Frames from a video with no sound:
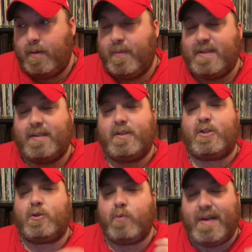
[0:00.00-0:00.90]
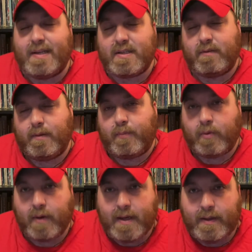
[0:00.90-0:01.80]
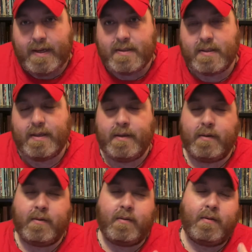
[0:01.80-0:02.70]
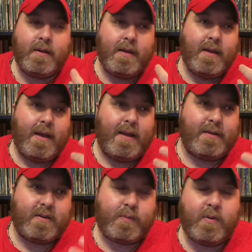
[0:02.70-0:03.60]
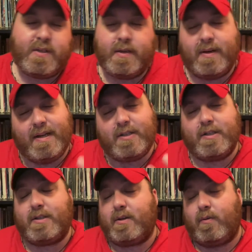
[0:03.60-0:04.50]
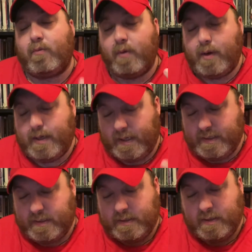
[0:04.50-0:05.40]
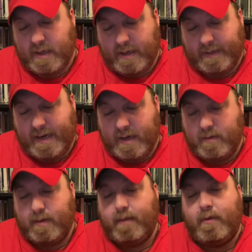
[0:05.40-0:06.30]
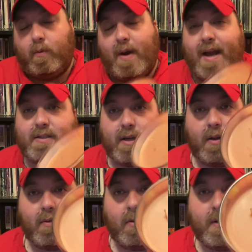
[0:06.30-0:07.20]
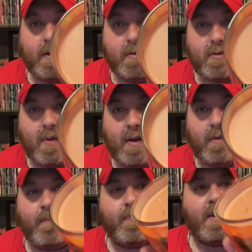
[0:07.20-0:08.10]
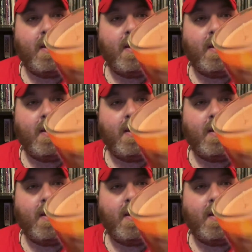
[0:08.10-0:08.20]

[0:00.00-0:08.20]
But it's got the sweetness of the pralines in here and the smoked cedar. It's just a really nice uh, candle. I love the wax color on here as well.